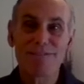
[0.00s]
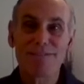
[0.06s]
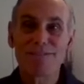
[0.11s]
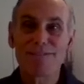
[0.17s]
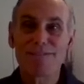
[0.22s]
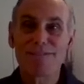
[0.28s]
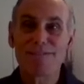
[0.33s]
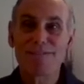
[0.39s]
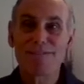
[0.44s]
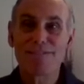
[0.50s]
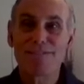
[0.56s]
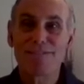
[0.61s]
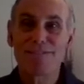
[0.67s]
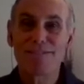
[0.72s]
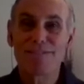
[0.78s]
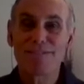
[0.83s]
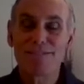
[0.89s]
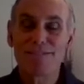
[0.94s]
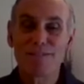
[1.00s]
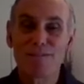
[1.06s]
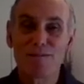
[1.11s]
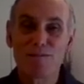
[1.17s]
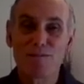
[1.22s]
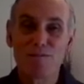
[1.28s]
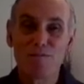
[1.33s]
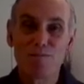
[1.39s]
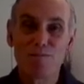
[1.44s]

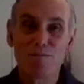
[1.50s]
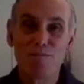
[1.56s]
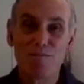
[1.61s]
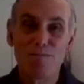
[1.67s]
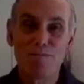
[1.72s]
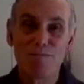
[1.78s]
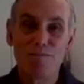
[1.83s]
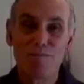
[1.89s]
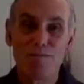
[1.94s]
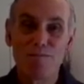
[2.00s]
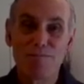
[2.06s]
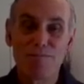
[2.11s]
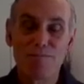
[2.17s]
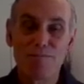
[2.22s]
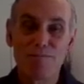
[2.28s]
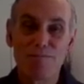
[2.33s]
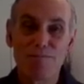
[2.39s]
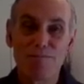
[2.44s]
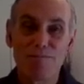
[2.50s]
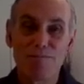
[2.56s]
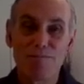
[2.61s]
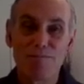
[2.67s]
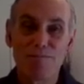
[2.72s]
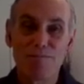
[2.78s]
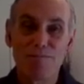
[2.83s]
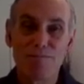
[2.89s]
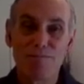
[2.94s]

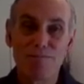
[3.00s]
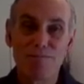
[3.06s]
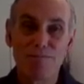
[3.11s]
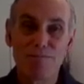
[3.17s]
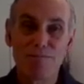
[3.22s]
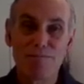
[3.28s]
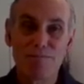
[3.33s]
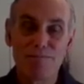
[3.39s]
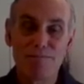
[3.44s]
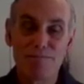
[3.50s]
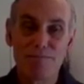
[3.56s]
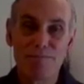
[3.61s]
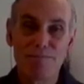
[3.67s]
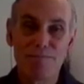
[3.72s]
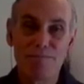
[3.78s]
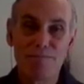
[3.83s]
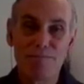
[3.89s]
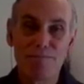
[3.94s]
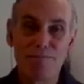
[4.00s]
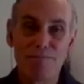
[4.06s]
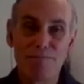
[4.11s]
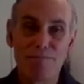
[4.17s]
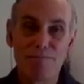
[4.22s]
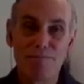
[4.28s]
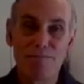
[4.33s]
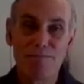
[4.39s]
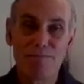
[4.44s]
[no speech]